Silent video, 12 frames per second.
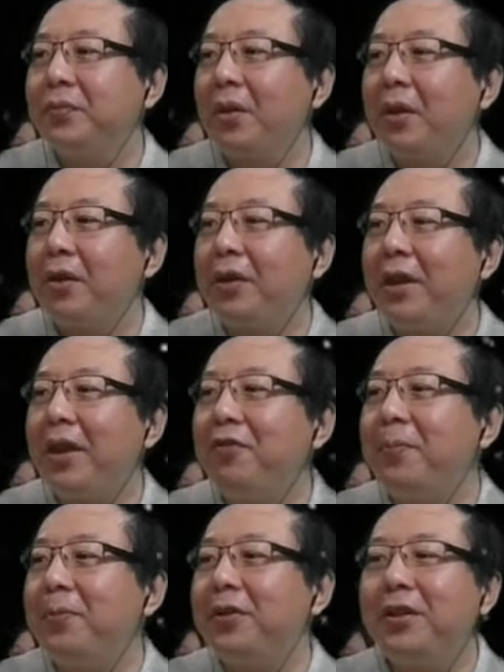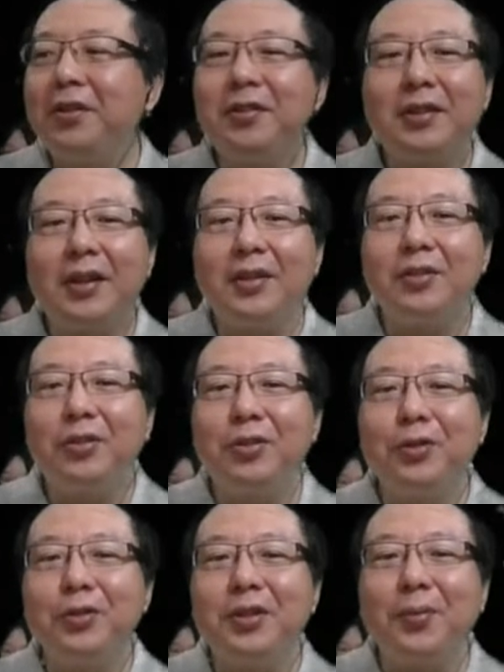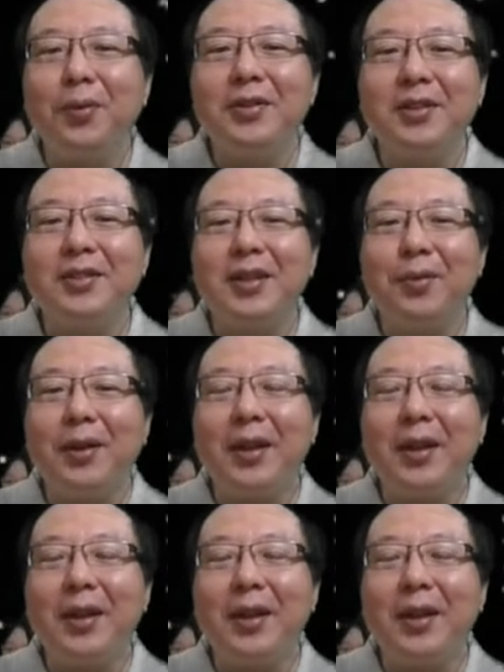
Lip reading: Okay, everybody chose the ones that start with